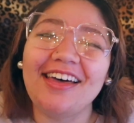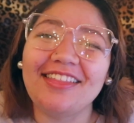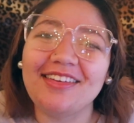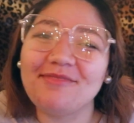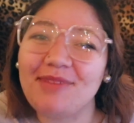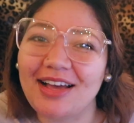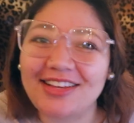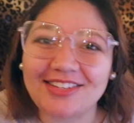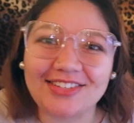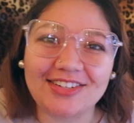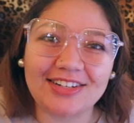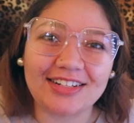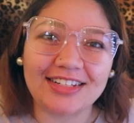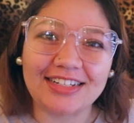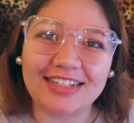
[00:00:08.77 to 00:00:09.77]
the
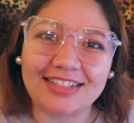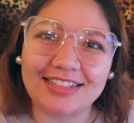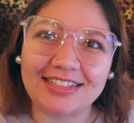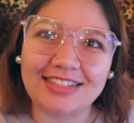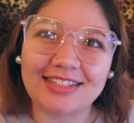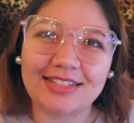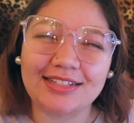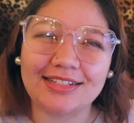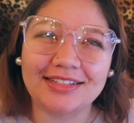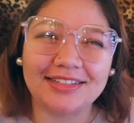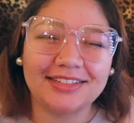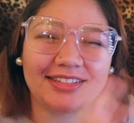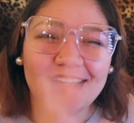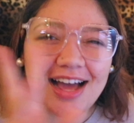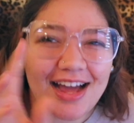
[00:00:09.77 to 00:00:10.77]
Master Cleanse
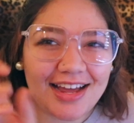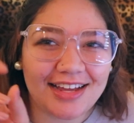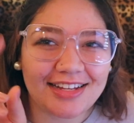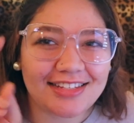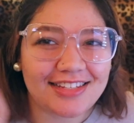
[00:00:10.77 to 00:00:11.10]
diet.